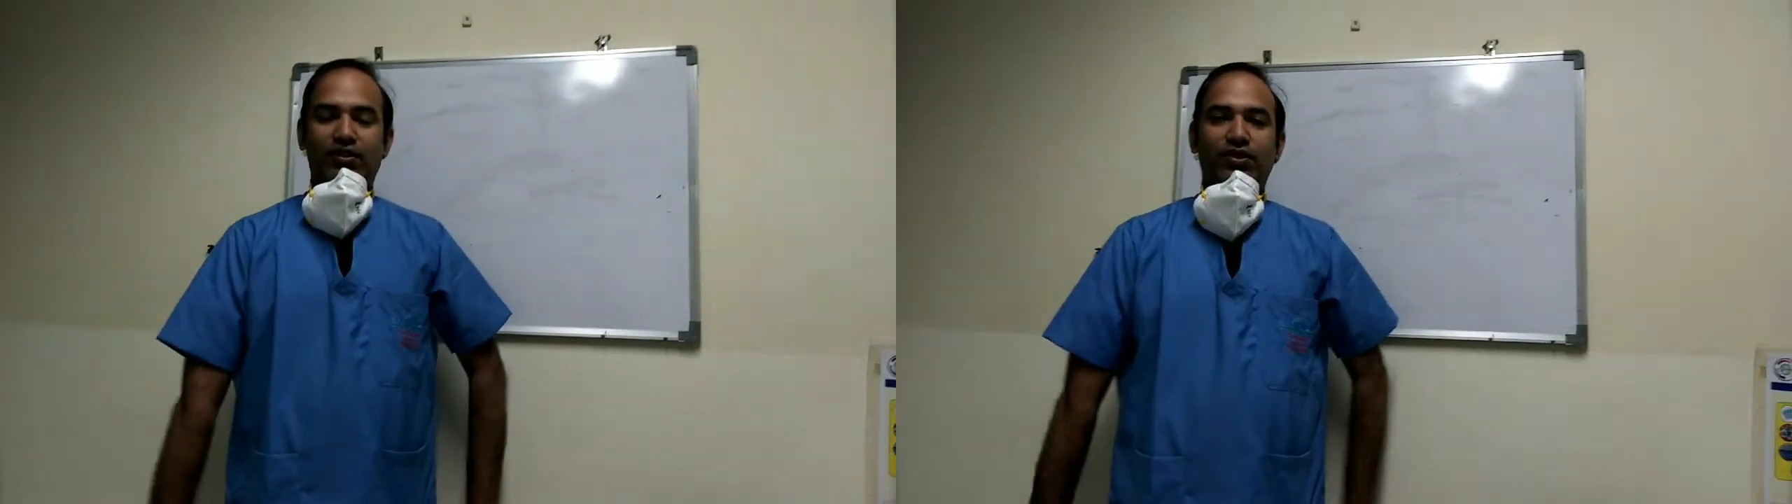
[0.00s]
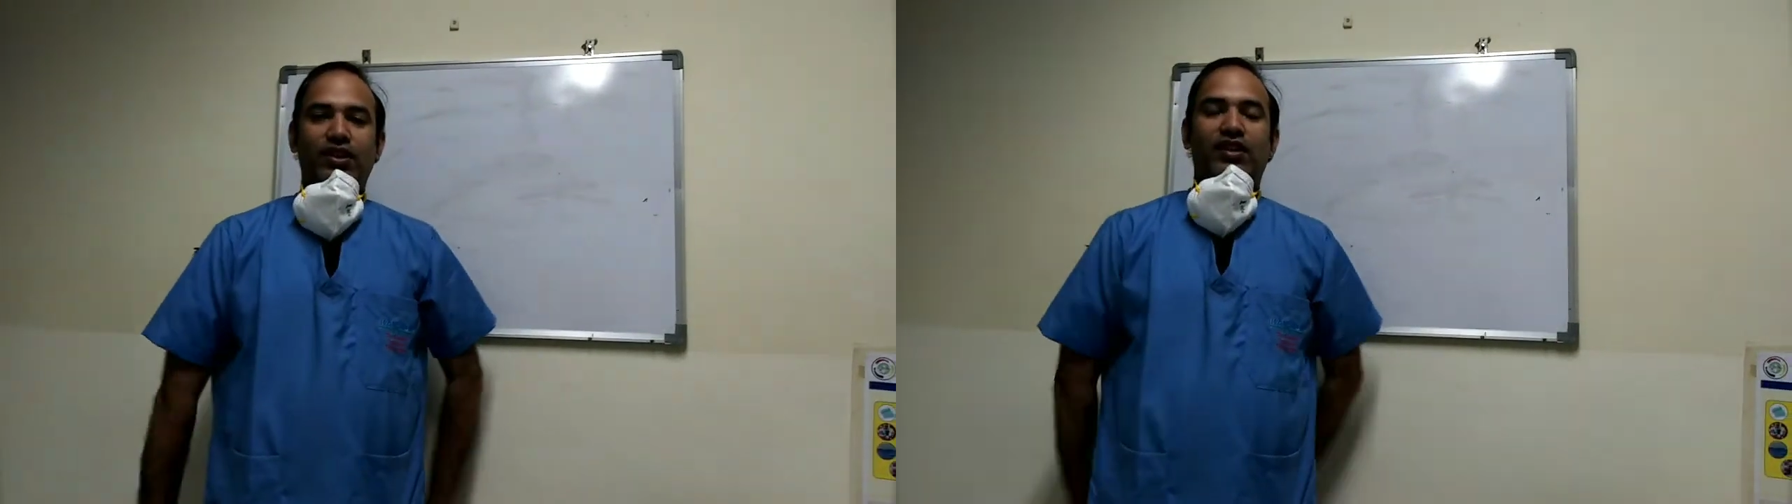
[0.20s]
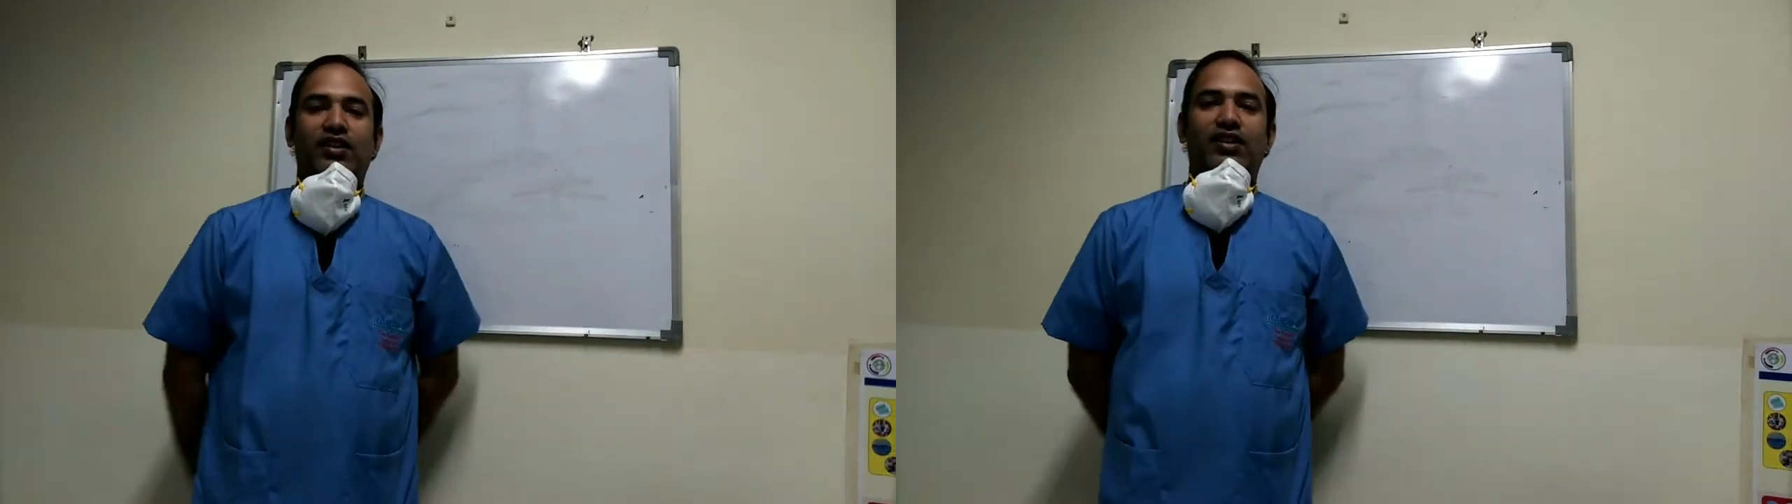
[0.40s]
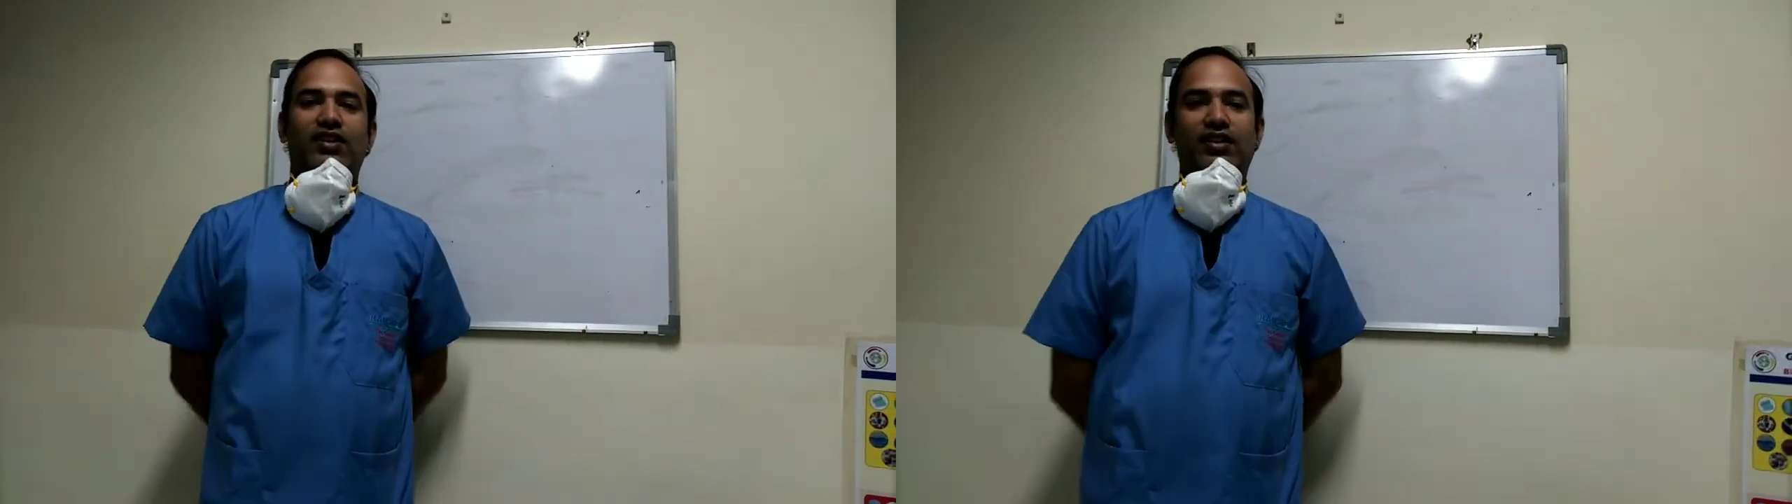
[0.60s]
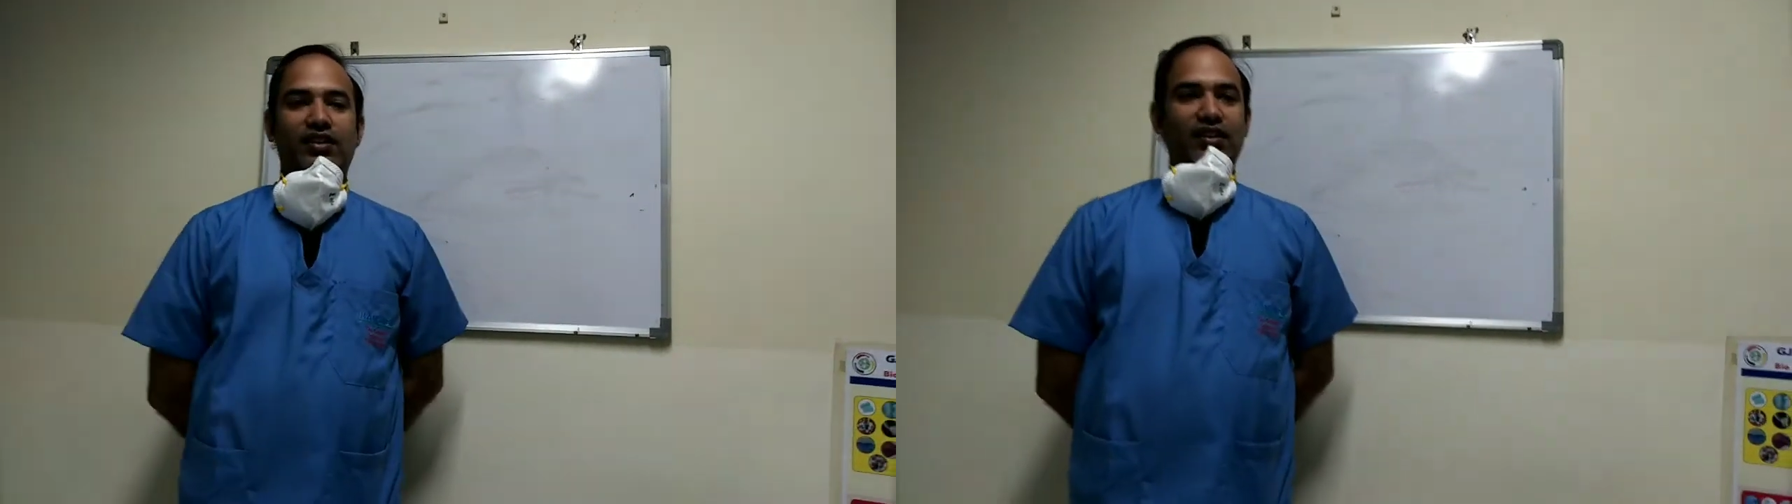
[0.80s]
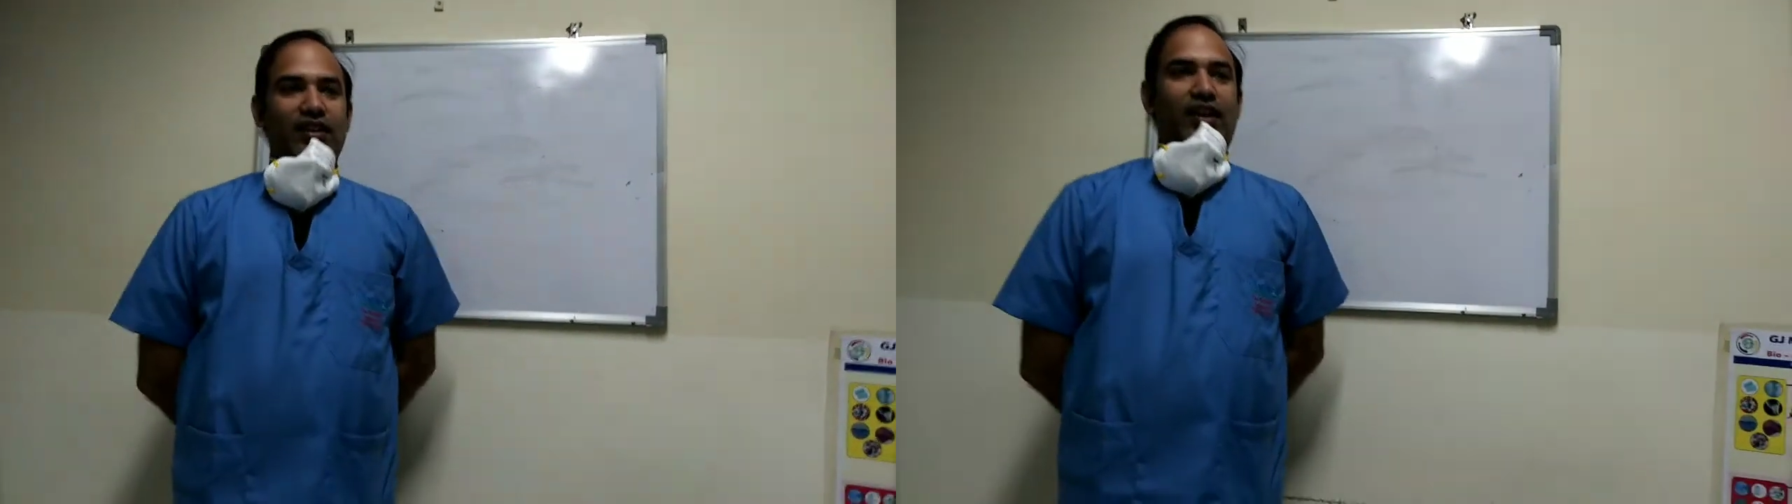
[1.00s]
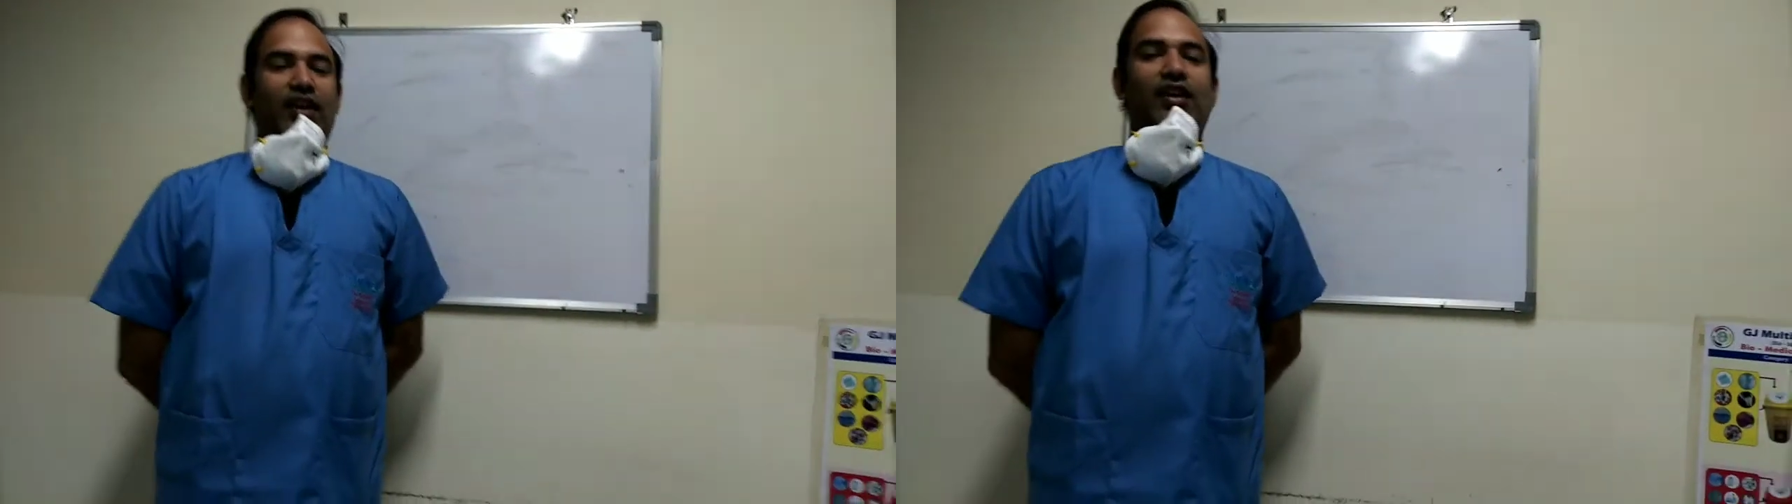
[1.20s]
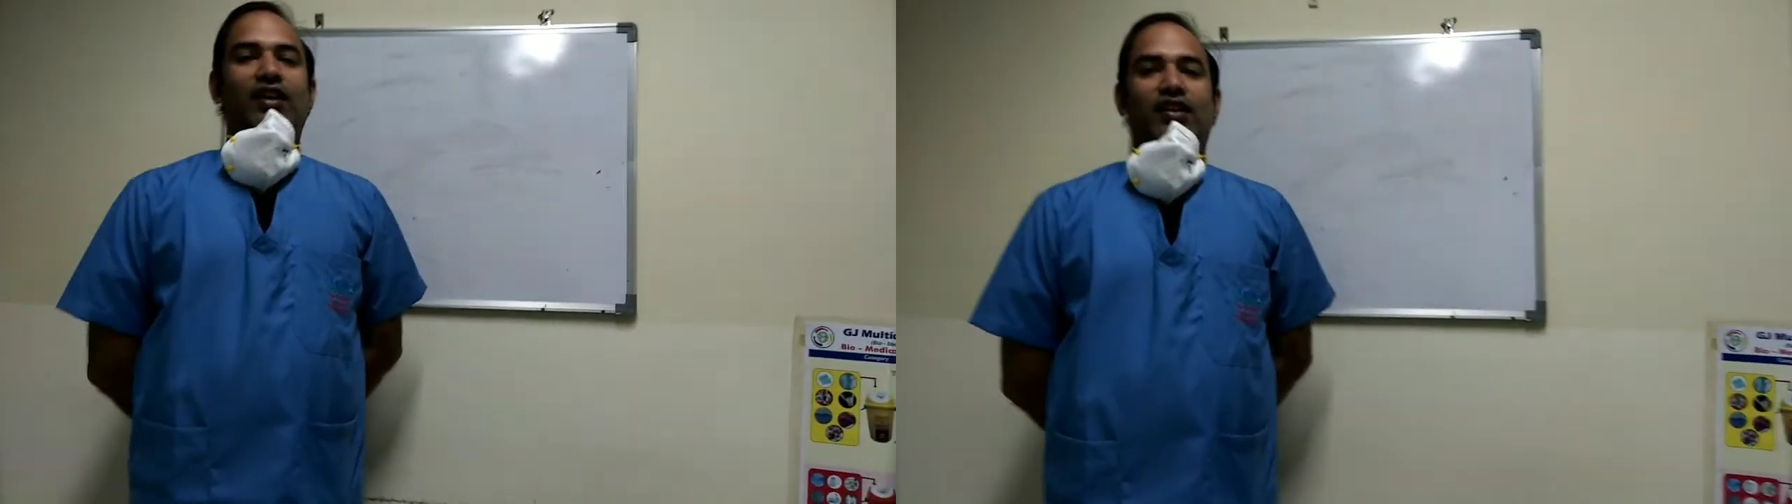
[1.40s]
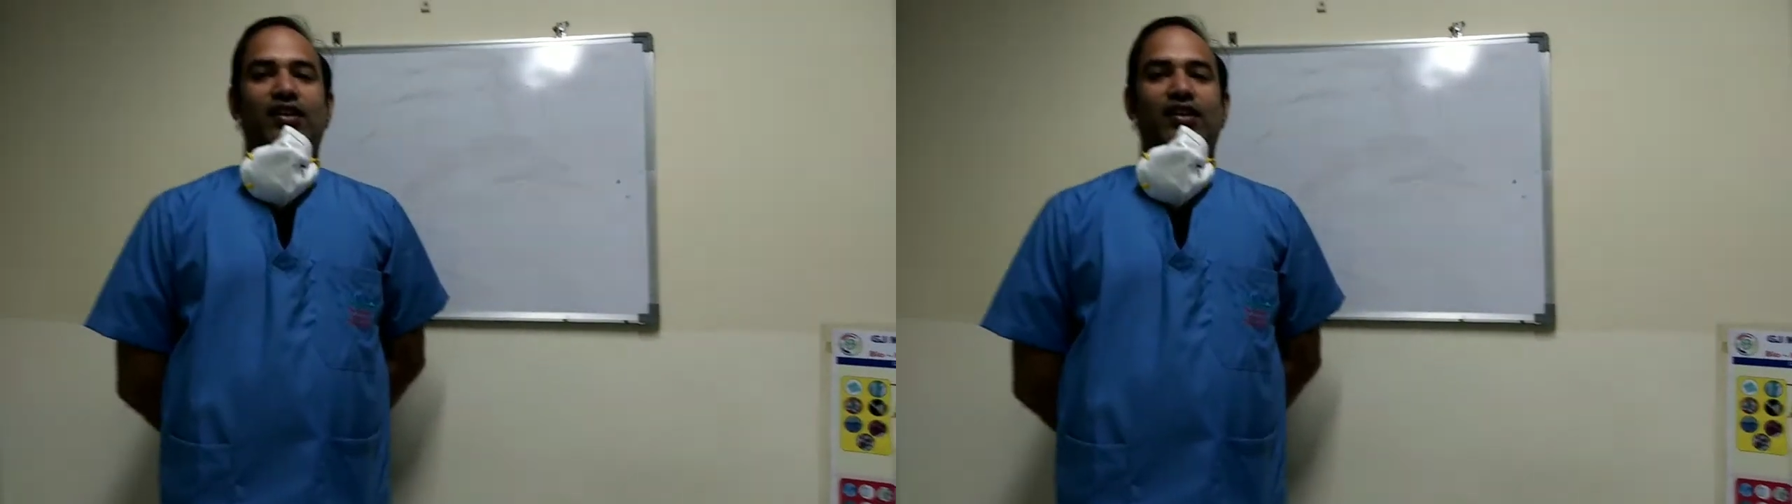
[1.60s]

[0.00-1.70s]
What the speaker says: Today let